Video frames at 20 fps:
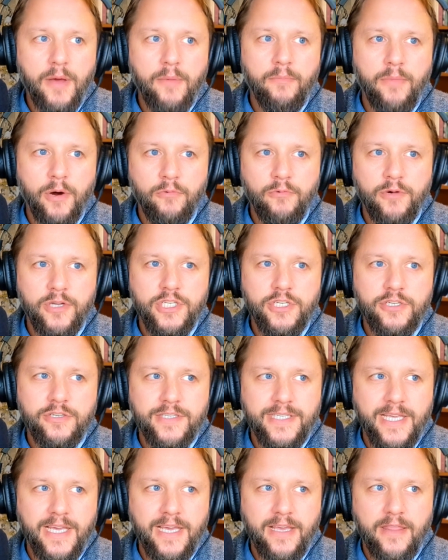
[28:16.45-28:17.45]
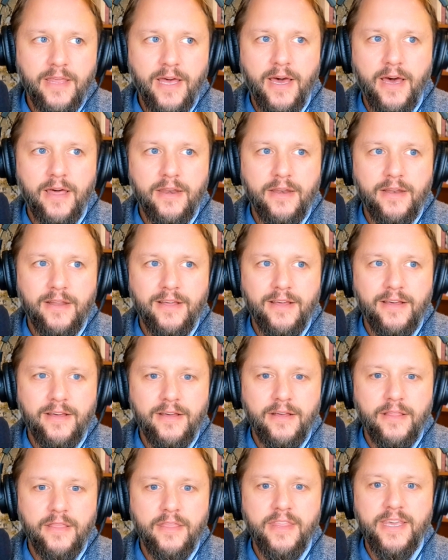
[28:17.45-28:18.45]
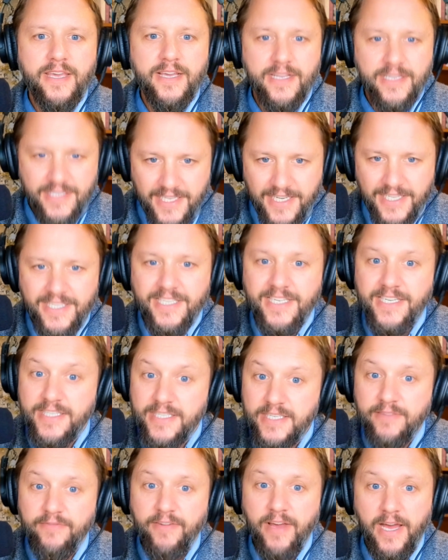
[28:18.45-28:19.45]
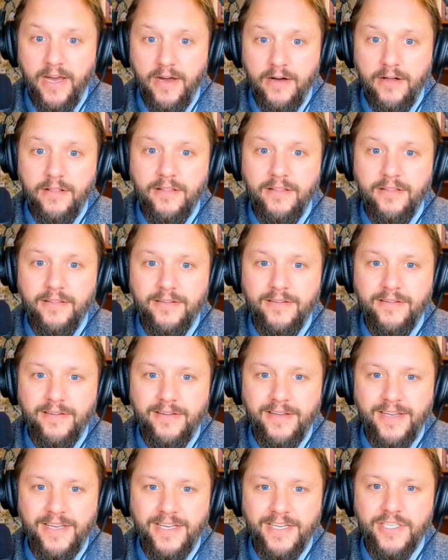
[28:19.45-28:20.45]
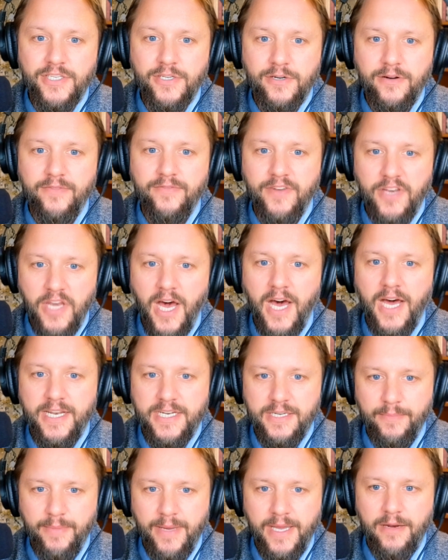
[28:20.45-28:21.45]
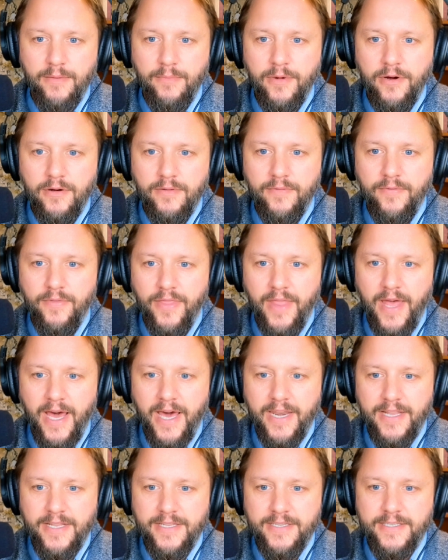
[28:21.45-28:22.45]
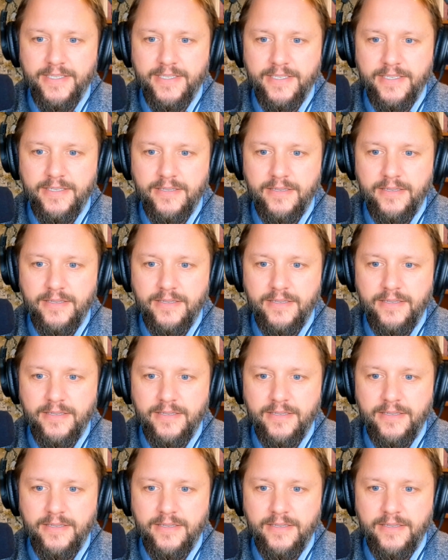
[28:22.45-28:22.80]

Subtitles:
But would you say that the existence of hell is sort of non-debatable? That is